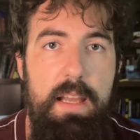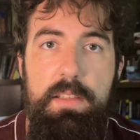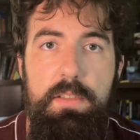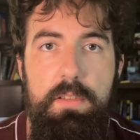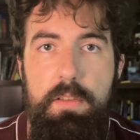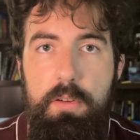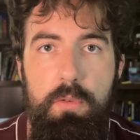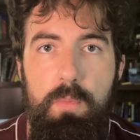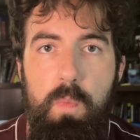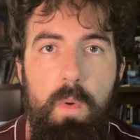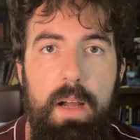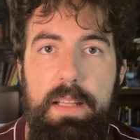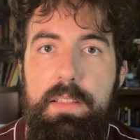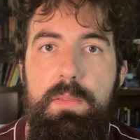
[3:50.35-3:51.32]
as you
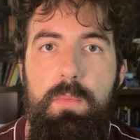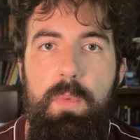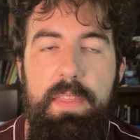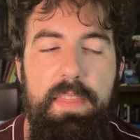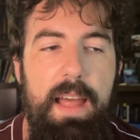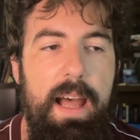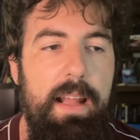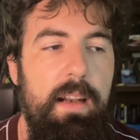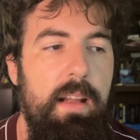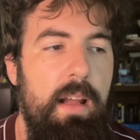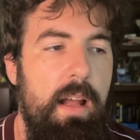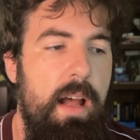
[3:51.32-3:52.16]
want with that.